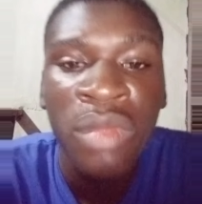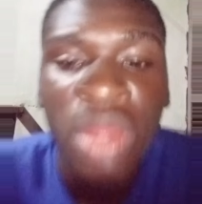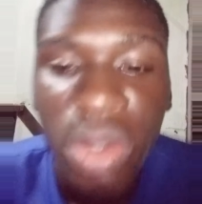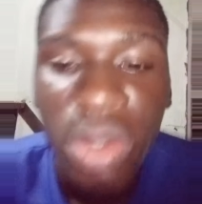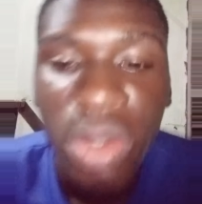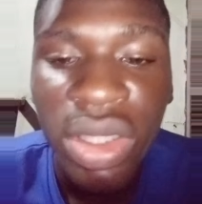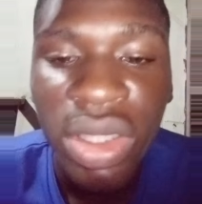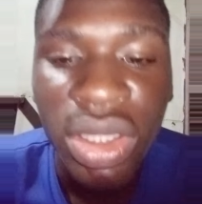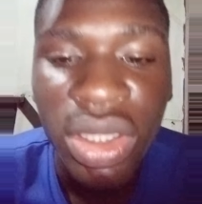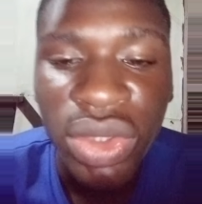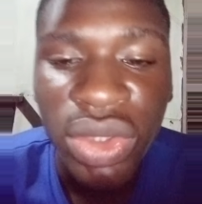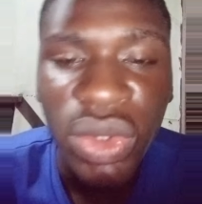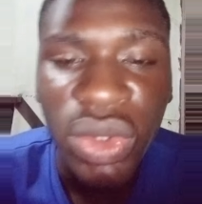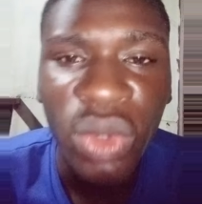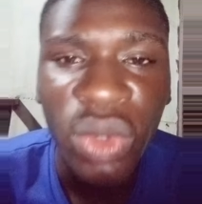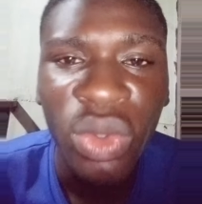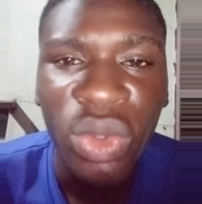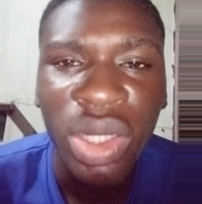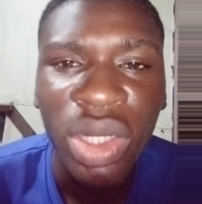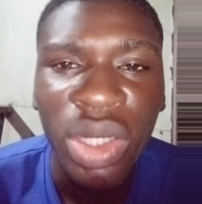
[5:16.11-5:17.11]
Okay,
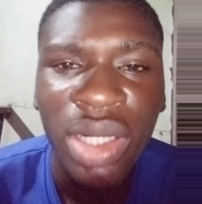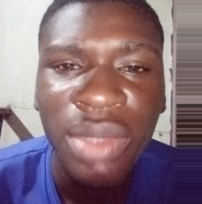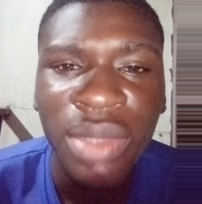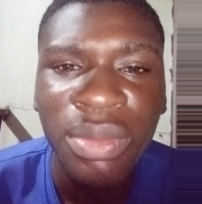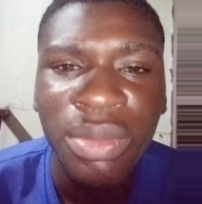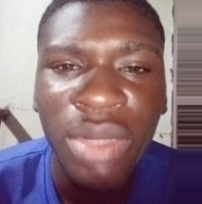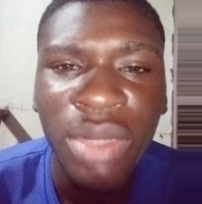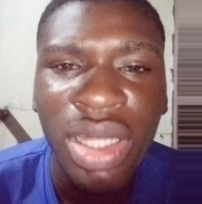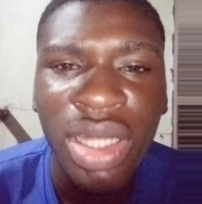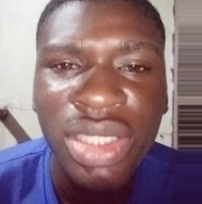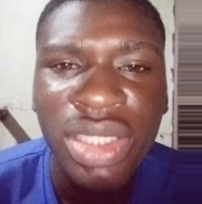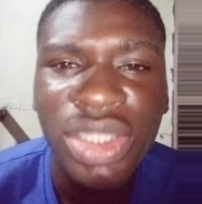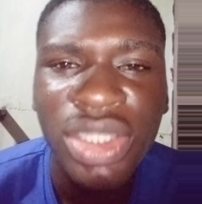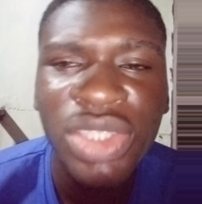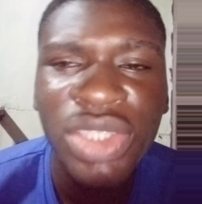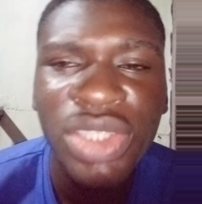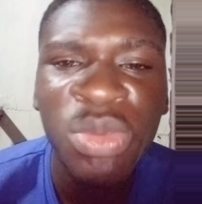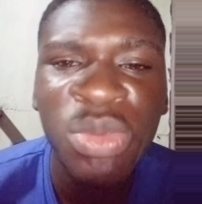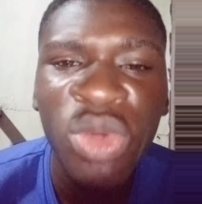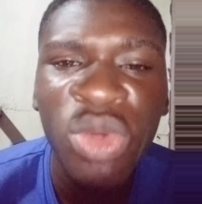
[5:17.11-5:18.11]
so as a
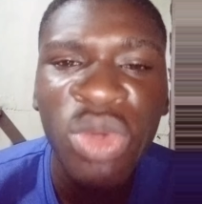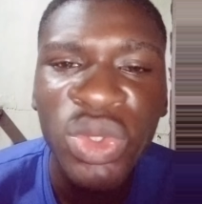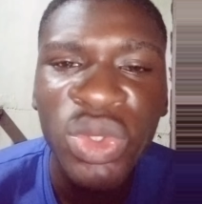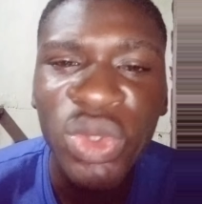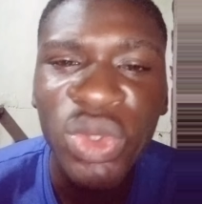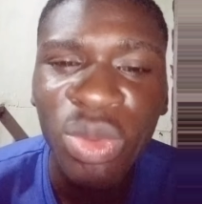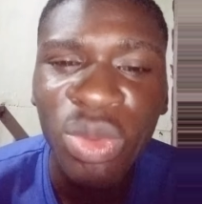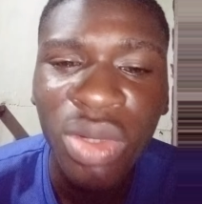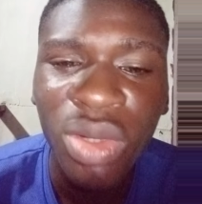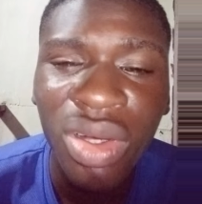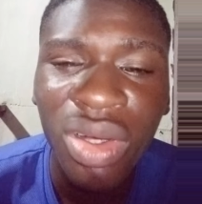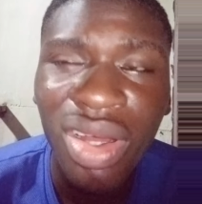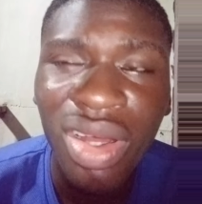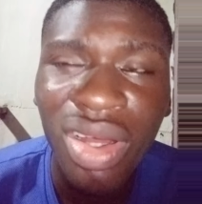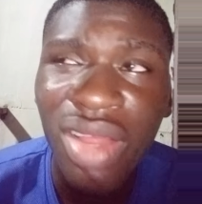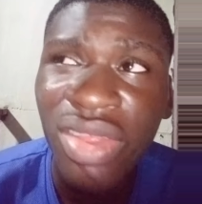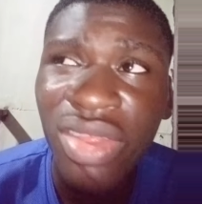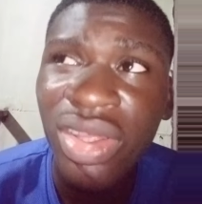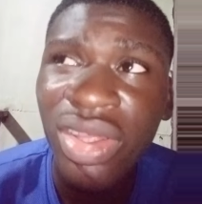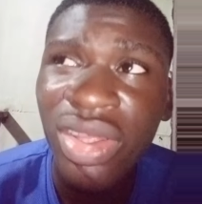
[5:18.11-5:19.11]
small YouTuber, I
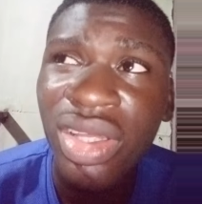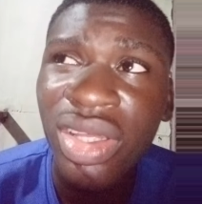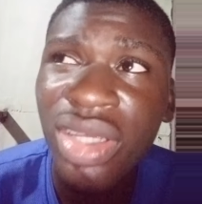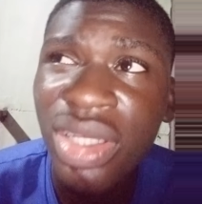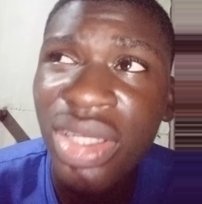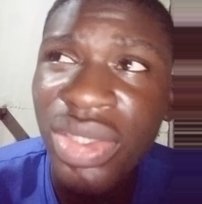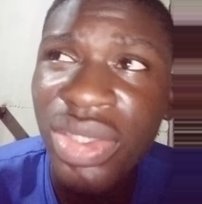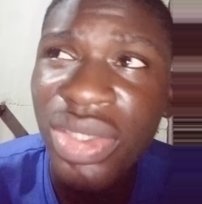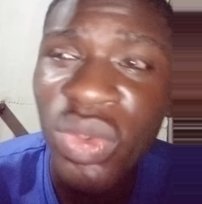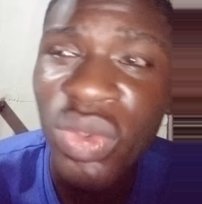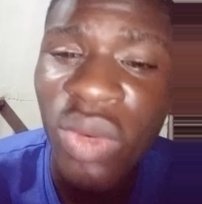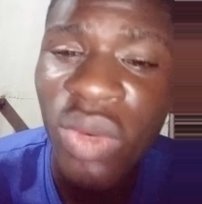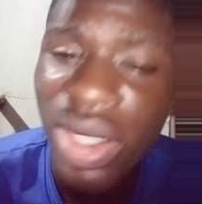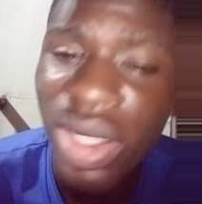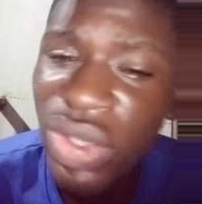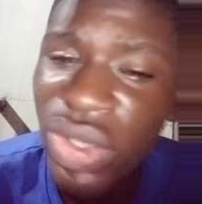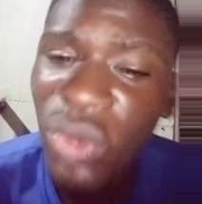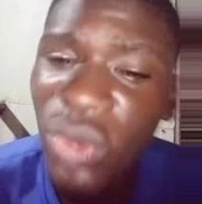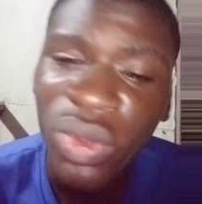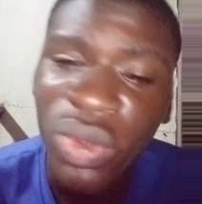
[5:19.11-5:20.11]
think it's
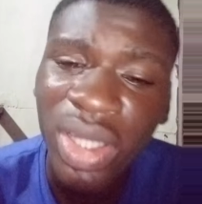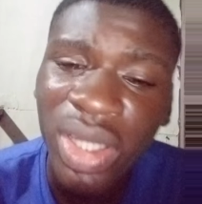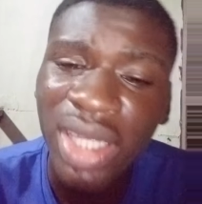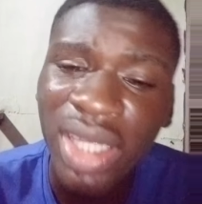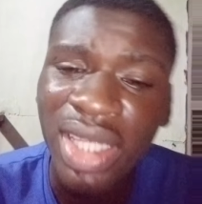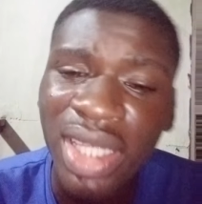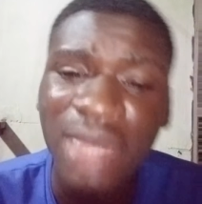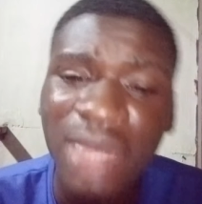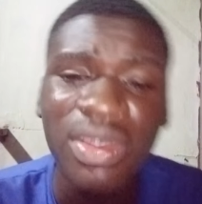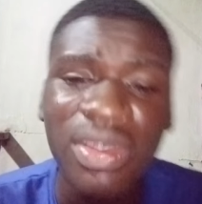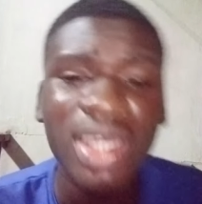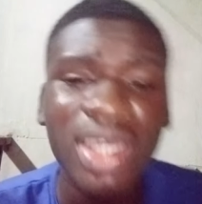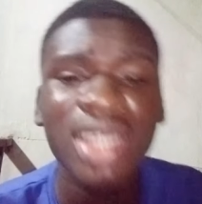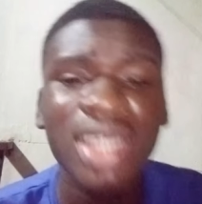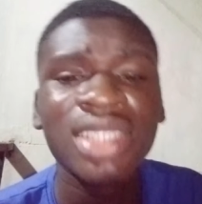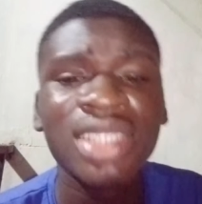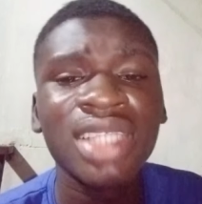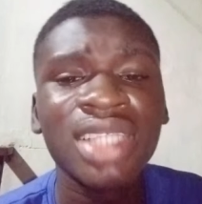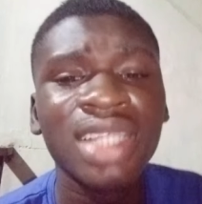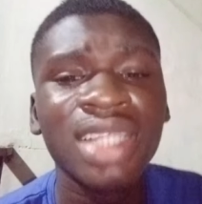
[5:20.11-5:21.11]
quite okay if you get
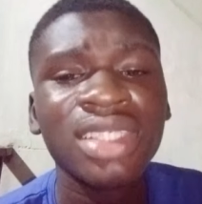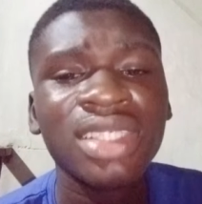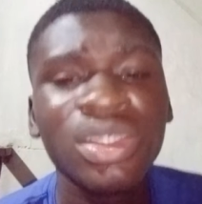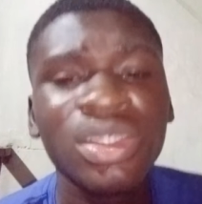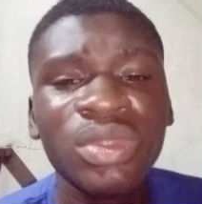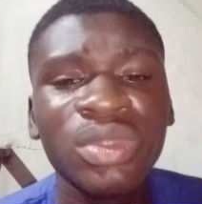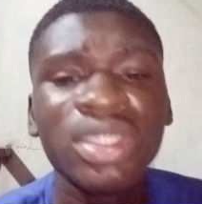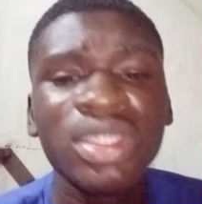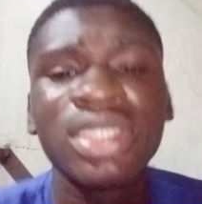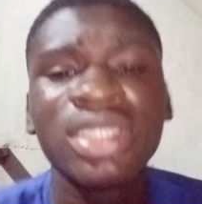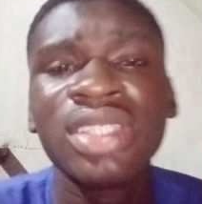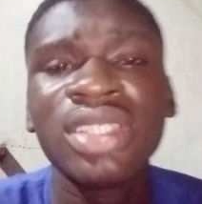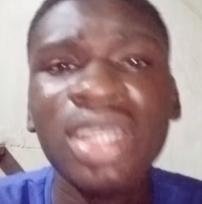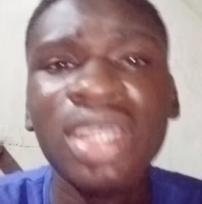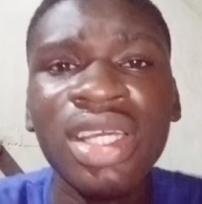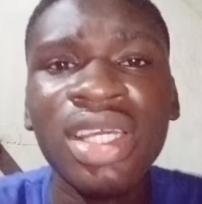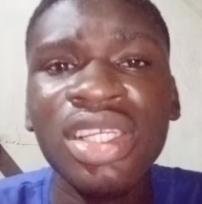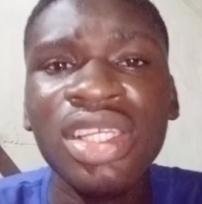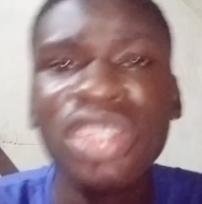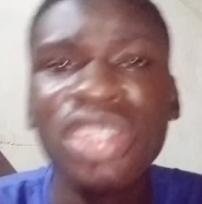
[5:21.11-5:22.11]
excited with
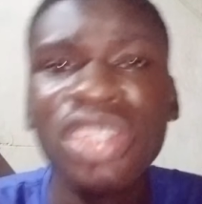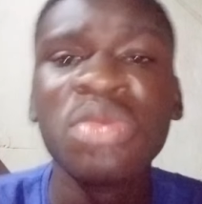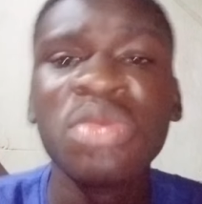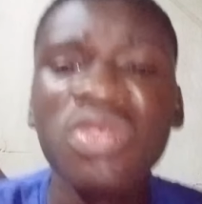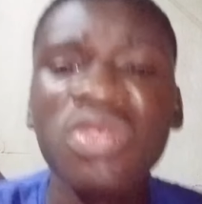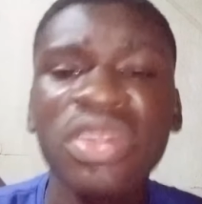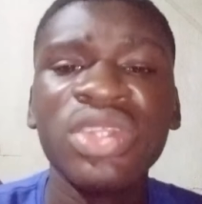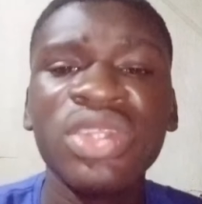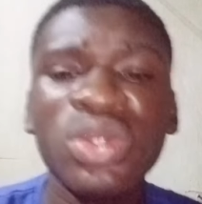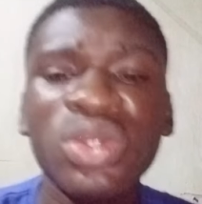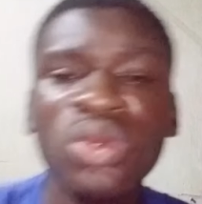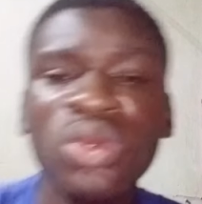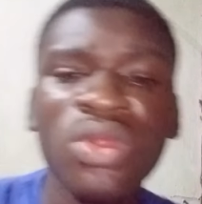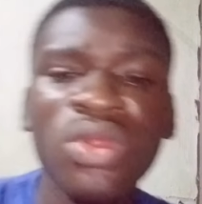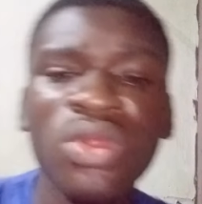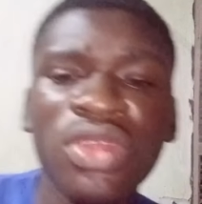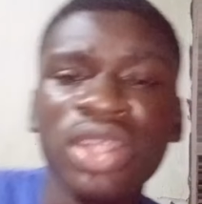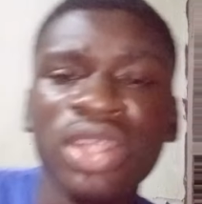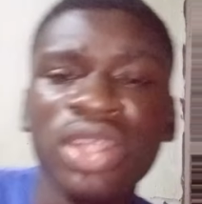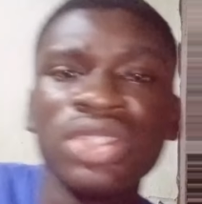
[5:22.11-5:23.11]
some of the new
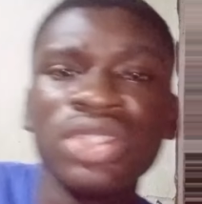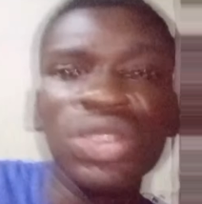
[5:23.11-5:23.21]
things